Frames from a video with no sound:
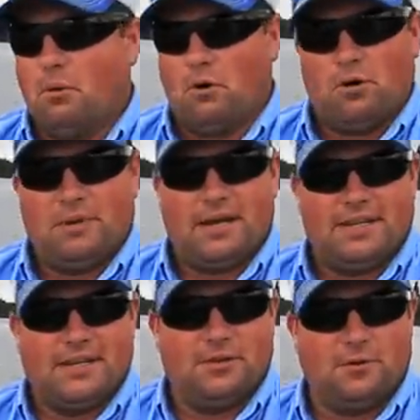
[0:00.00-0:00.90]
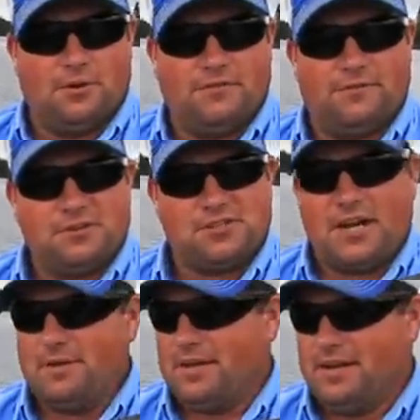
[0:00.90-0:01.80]
boil behind that lure the first
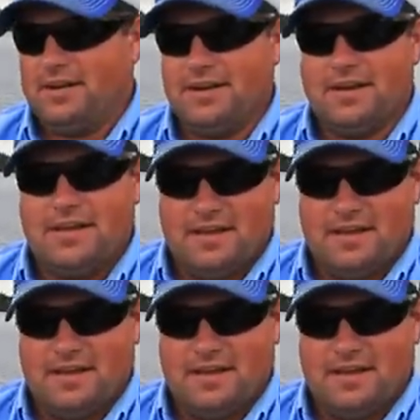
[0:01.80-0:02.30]
time he hit it and